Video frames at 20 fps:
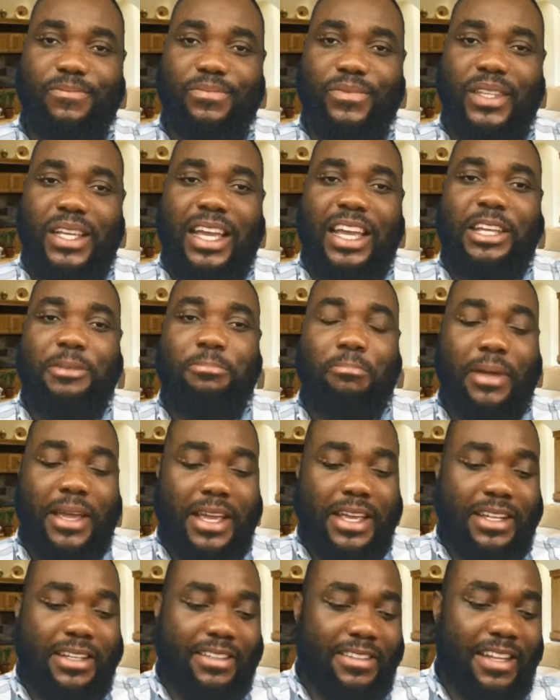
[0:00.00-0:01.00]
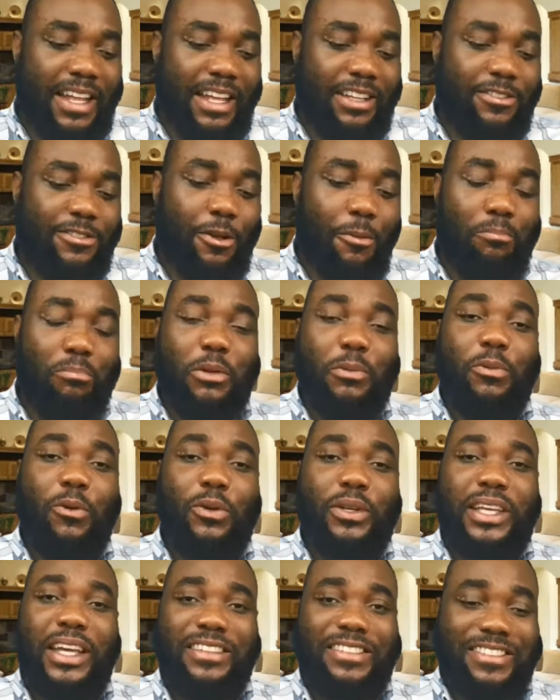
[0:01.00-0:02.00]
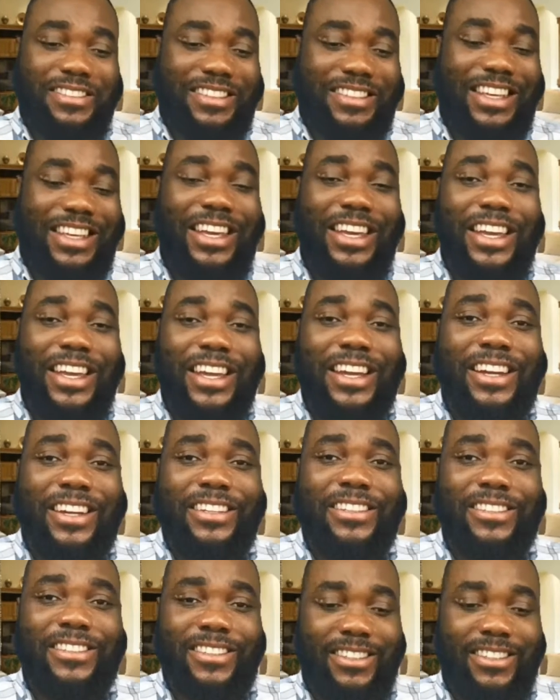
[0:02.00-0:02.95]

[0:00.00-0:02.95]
It means that some people get scared